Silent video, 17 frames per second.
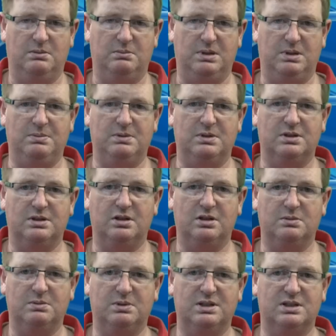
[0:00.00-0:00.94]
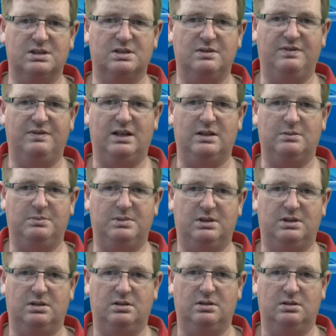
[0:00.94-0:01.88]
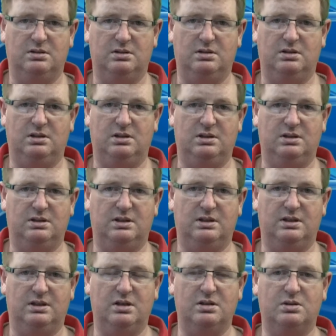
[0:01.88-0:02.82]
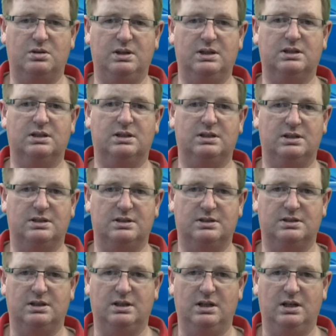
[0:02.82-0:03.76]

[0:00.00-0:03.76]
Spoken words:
People are talking about this development and how great it is